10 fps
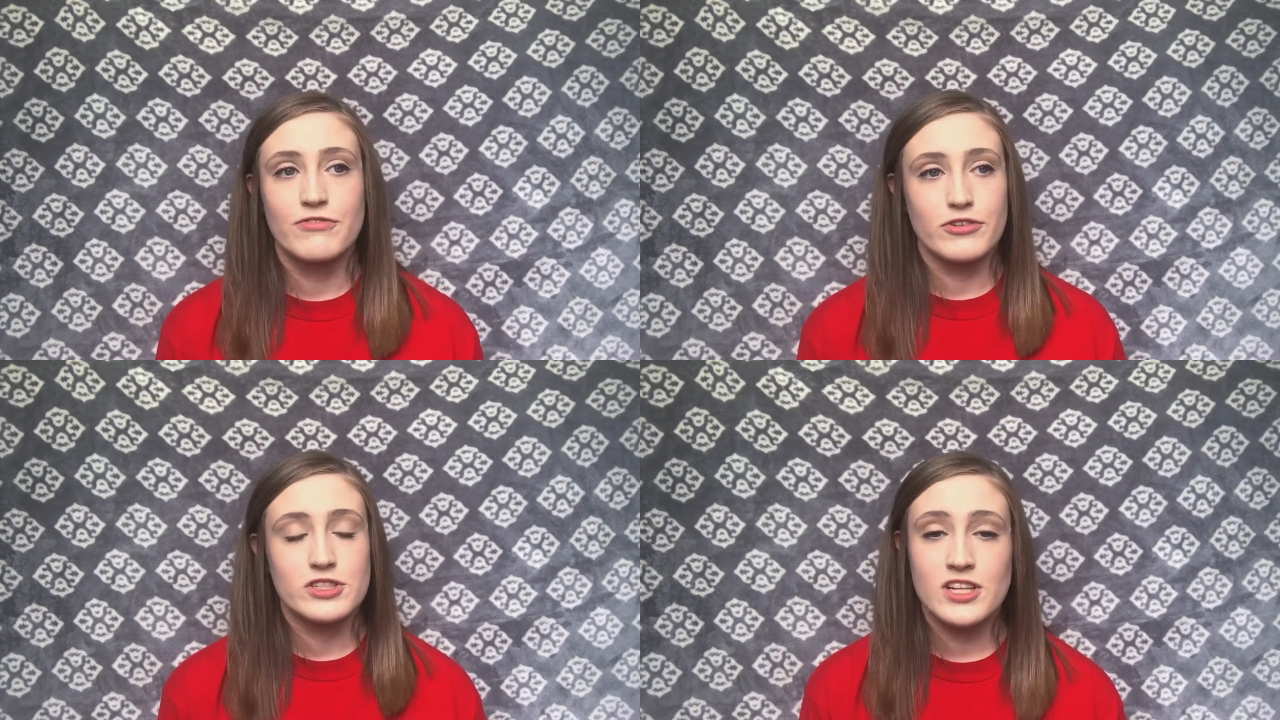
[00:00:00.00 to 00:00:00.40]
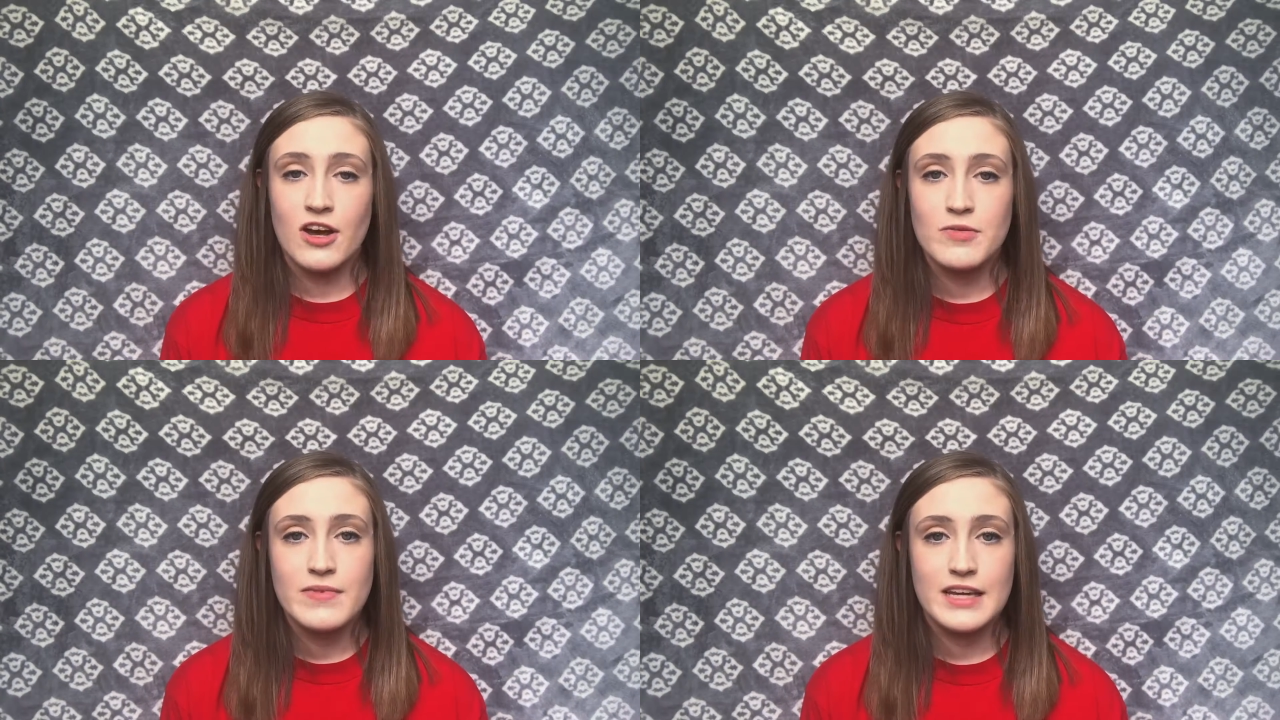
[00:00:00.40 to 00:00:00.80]
For
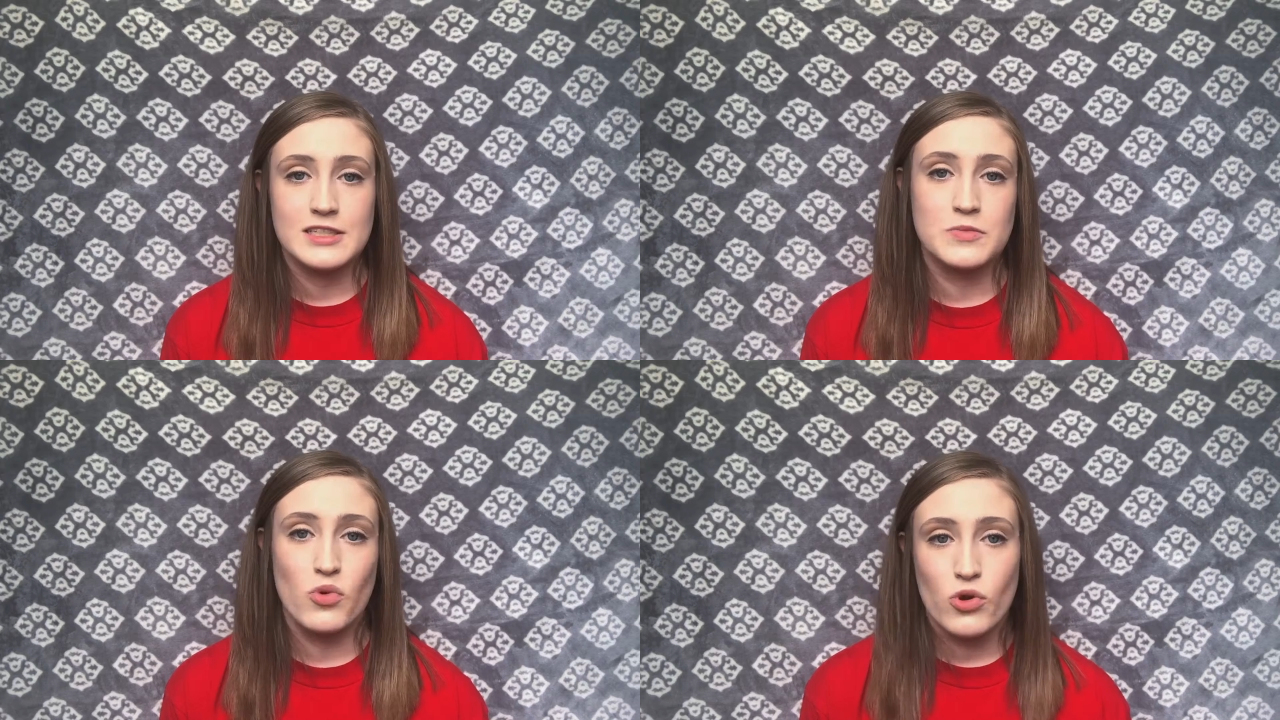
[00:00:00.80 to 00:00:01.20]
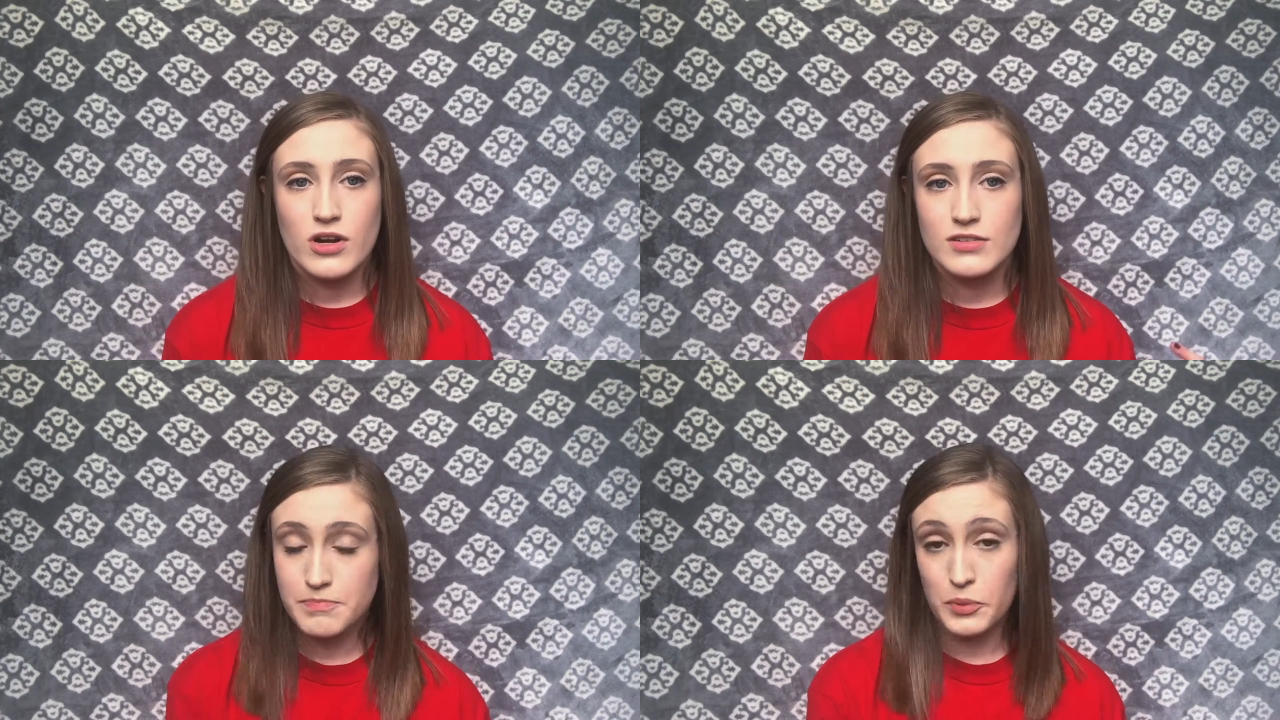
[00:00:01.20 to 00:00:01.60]
some, it's
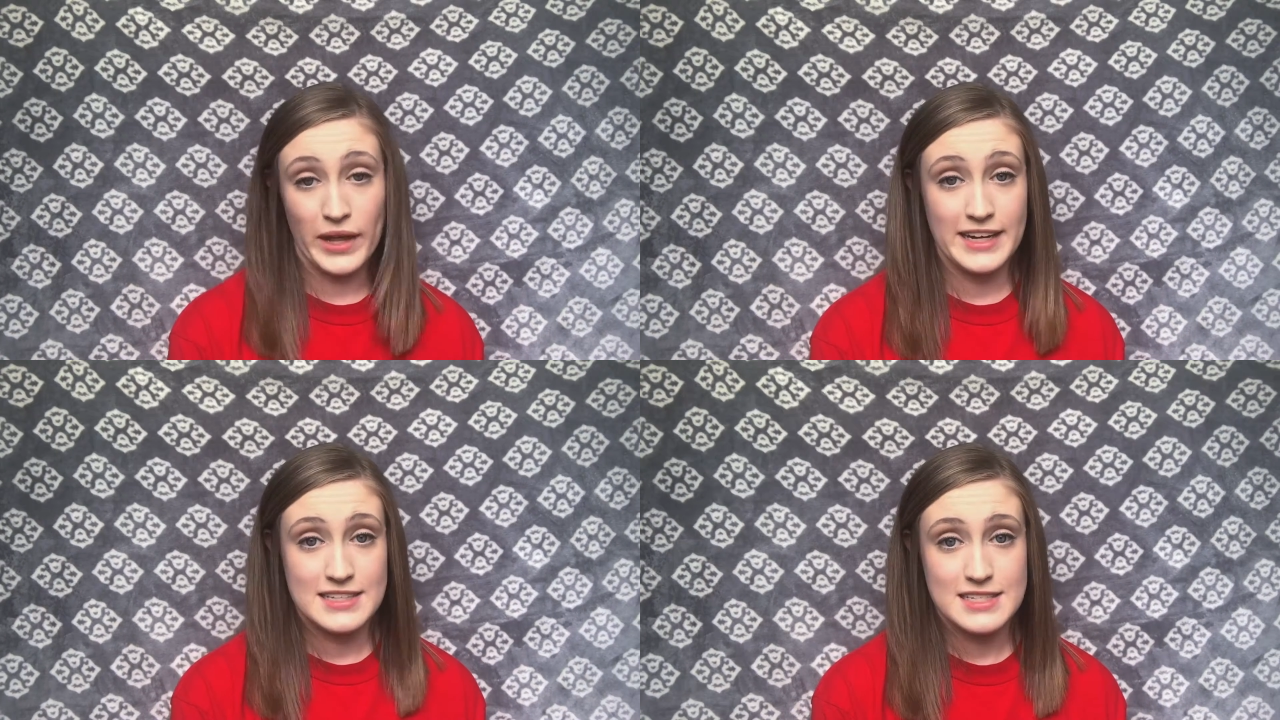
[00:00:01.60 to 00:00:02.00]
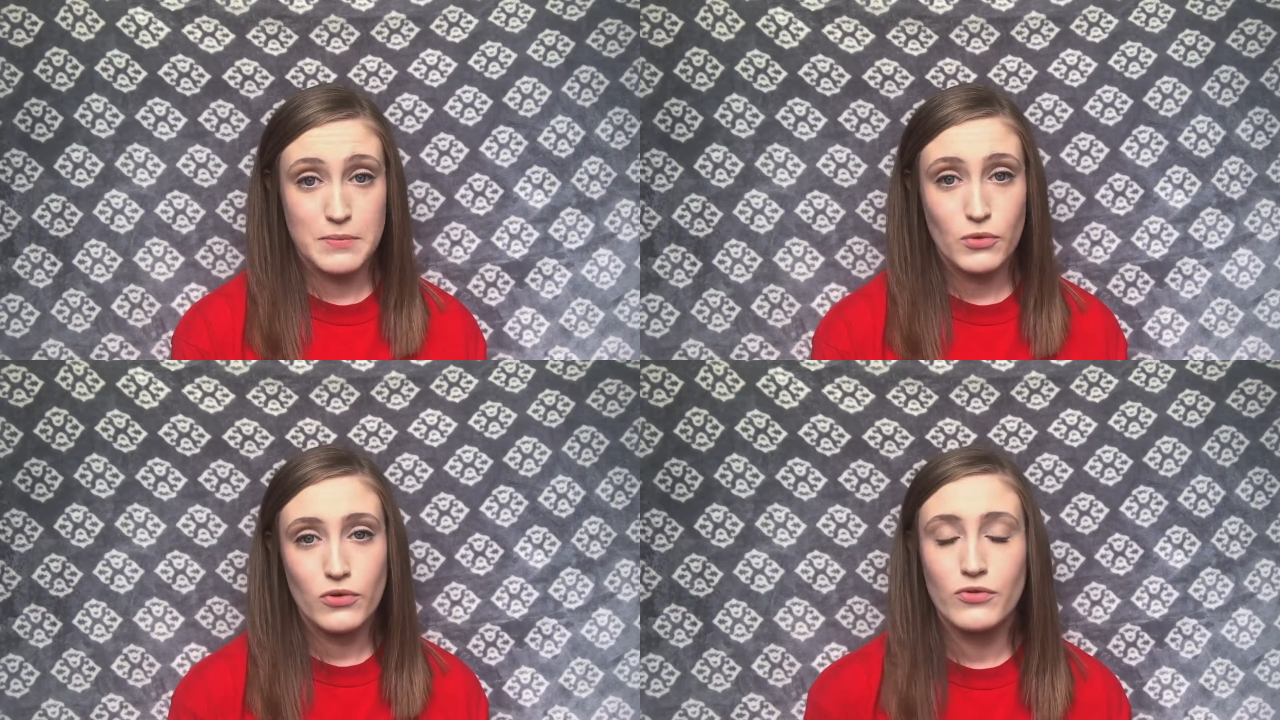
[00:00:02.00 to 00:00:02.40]
more plain and
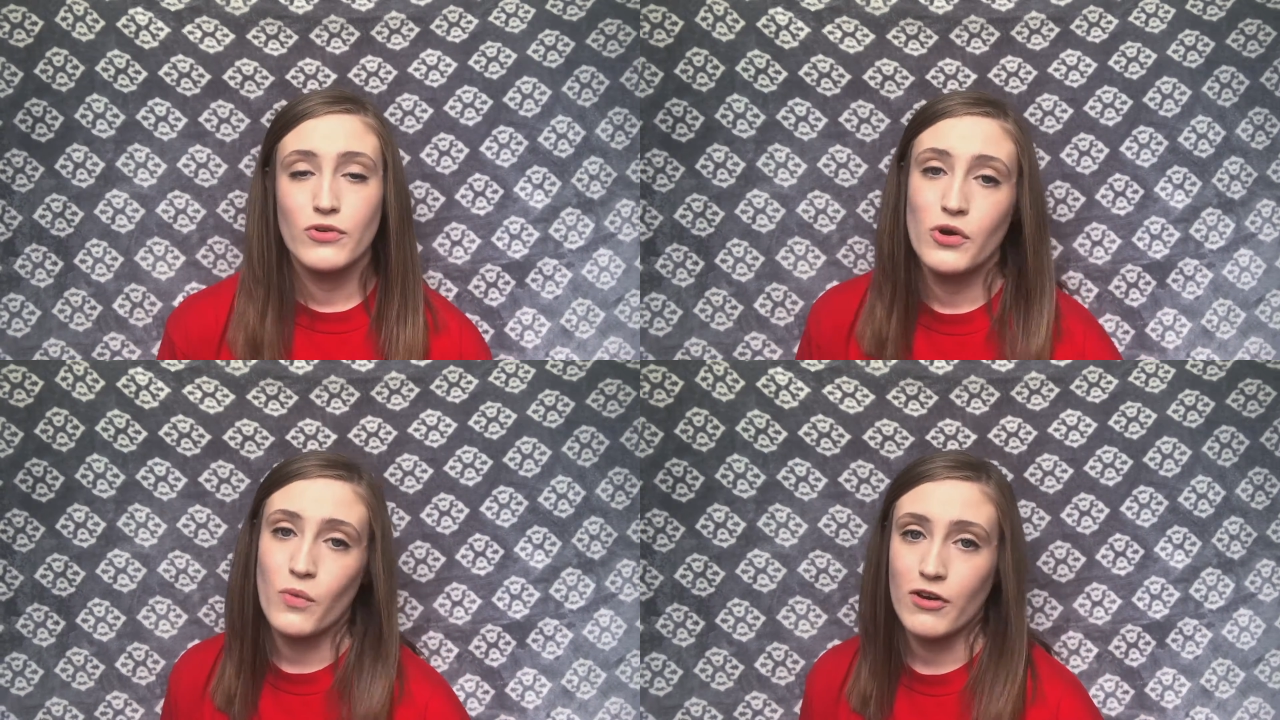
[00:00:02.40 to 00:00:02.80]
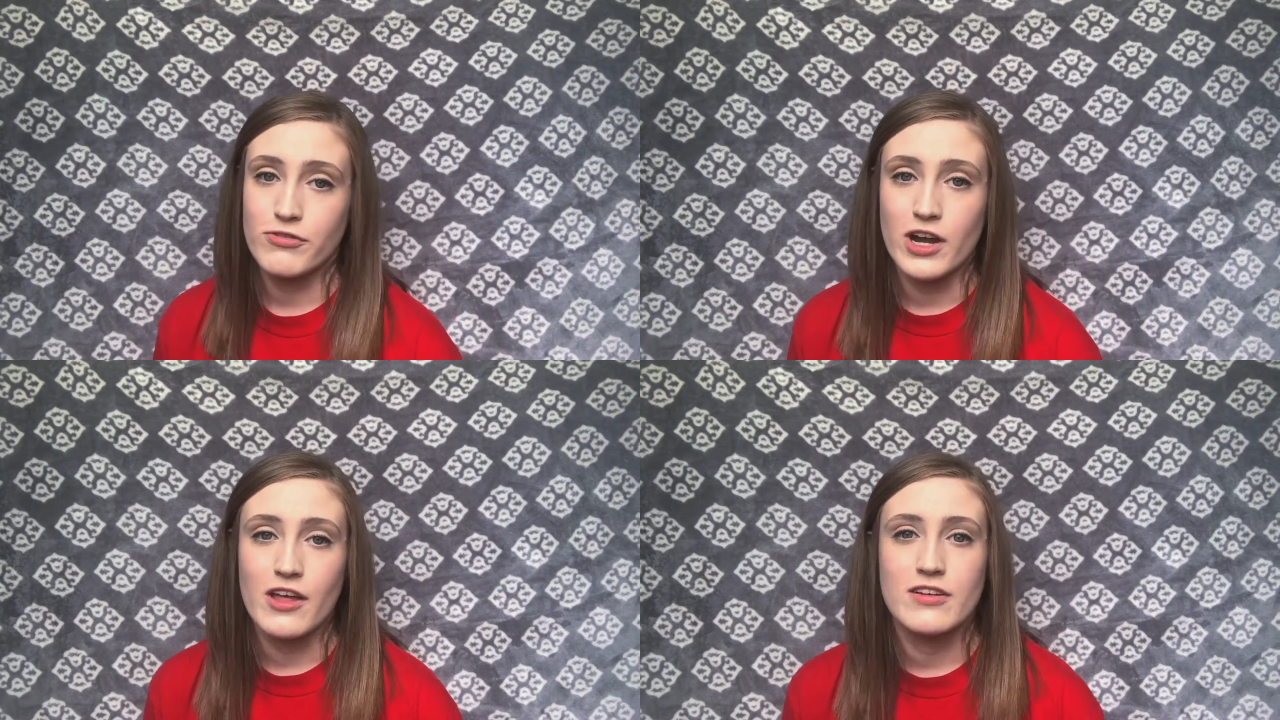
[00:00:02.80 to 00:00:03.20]
simple, while
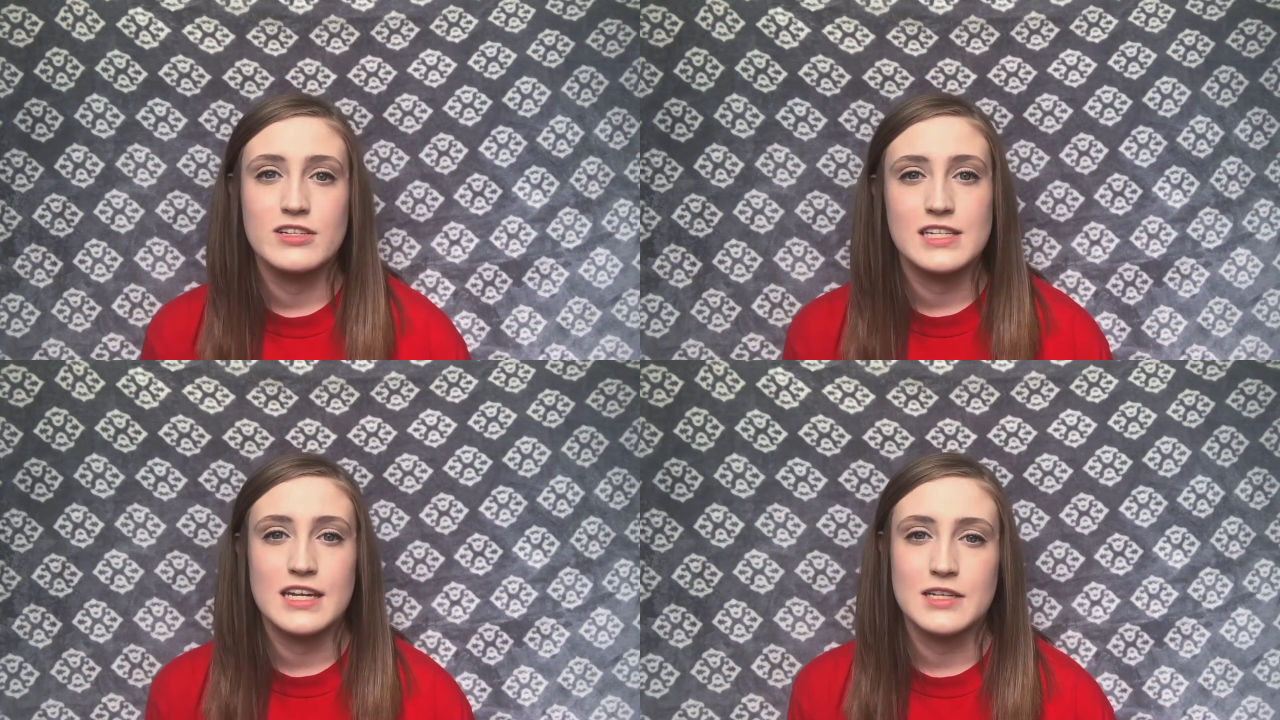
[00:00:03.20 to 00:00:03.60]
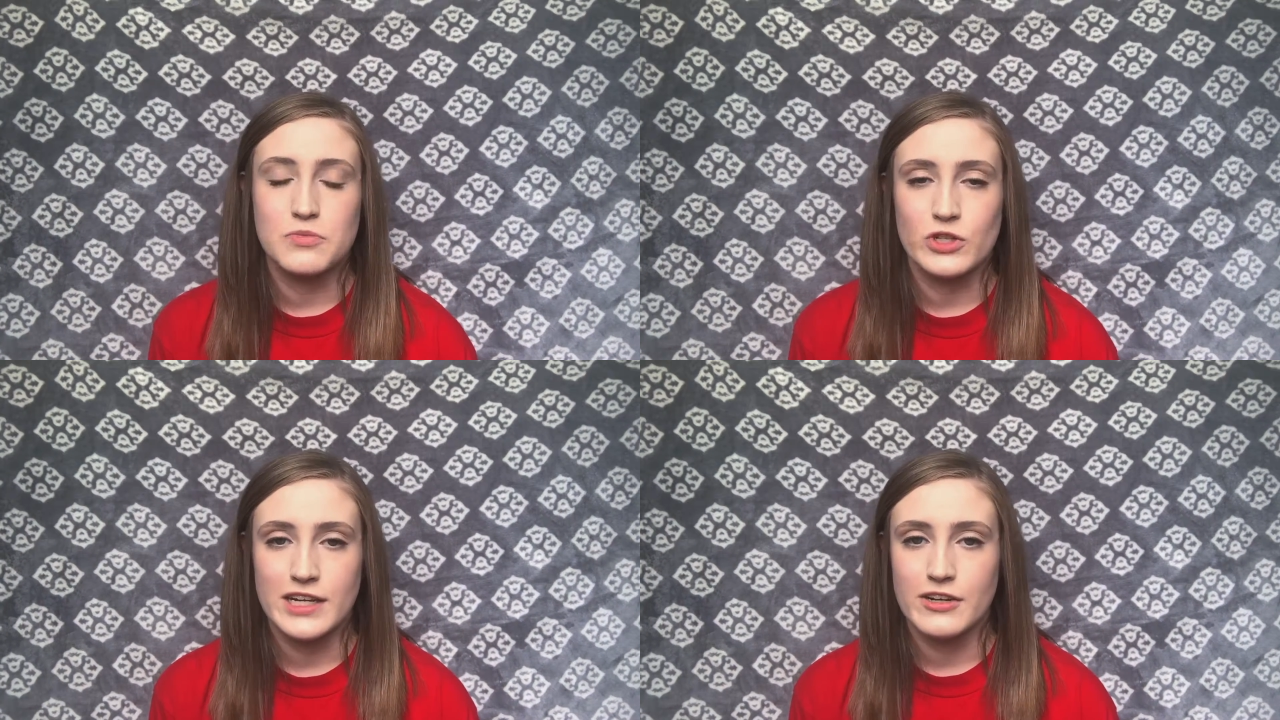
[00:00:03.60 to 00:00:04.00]
for others, it is
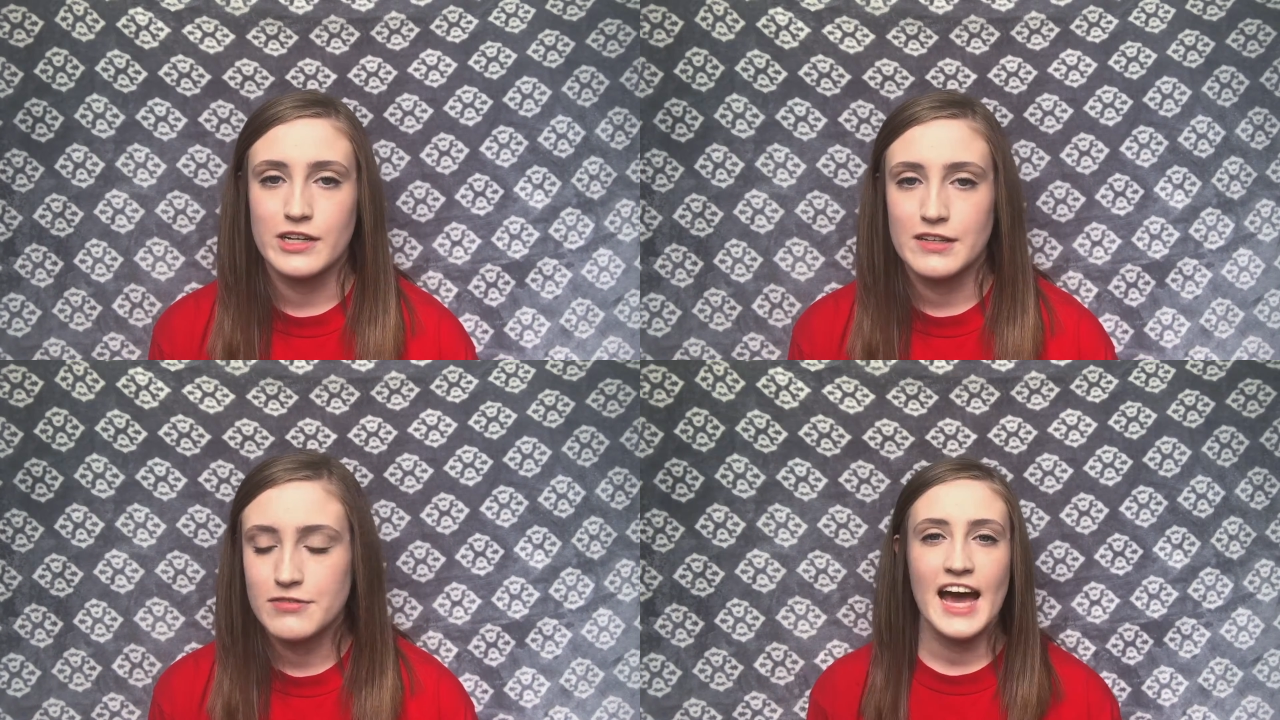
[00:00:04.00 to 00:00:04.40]
more decorative.